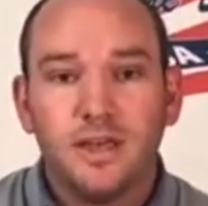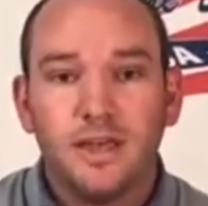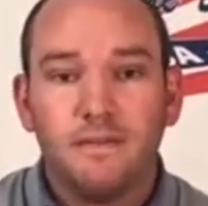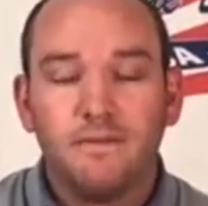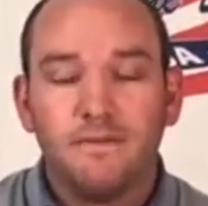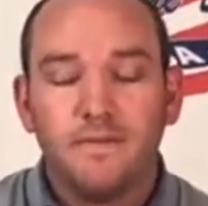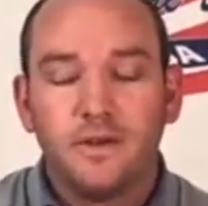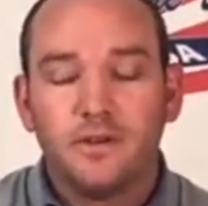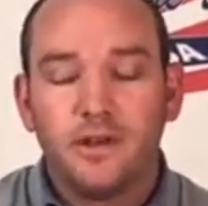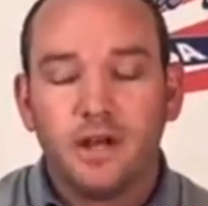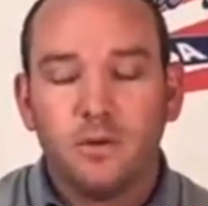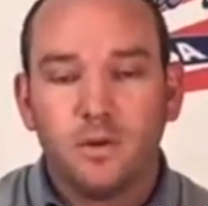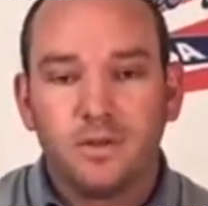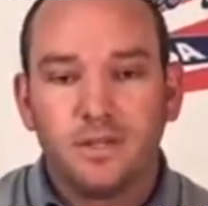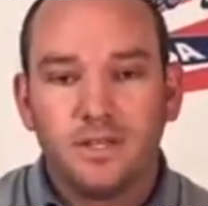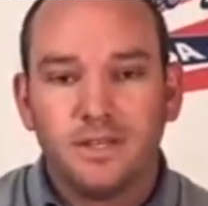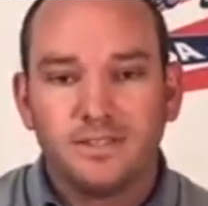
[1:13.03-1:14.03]
and figure out
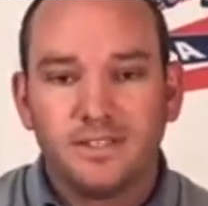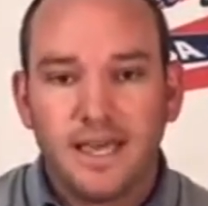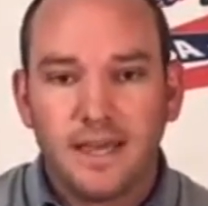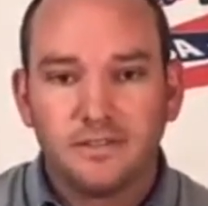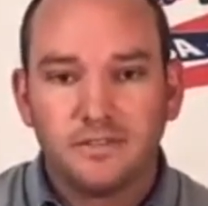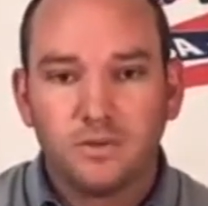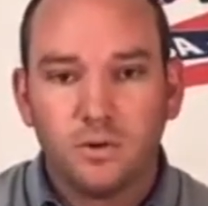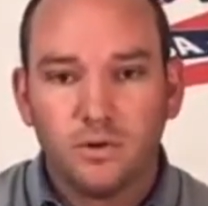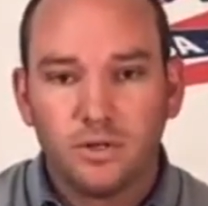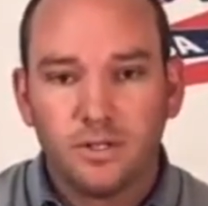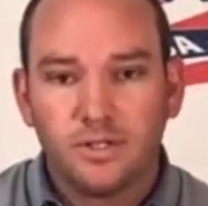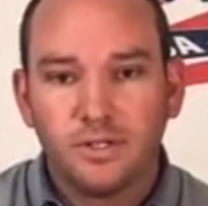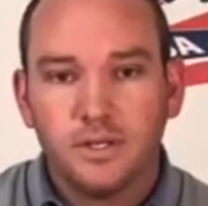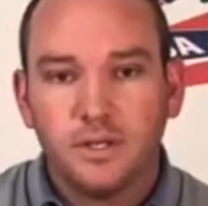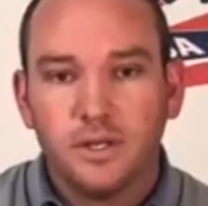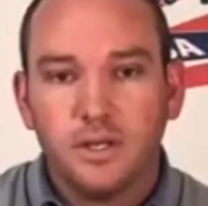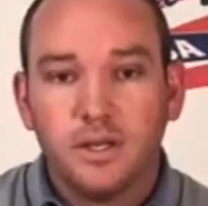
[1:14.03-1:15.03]
what the exact score is.